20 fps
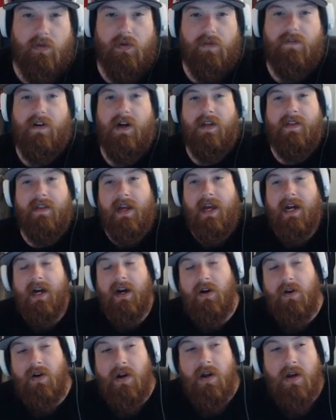We'll find that
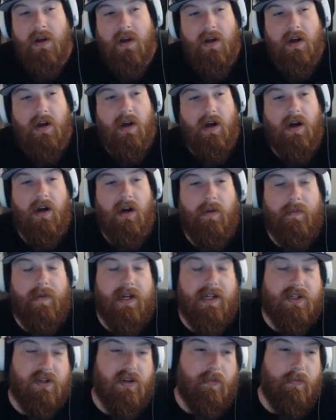out
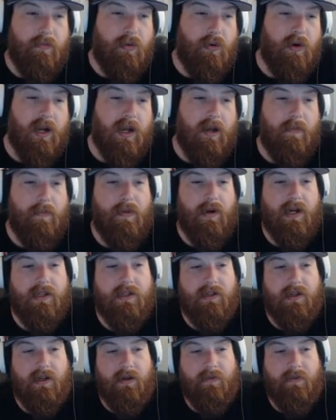at some point, but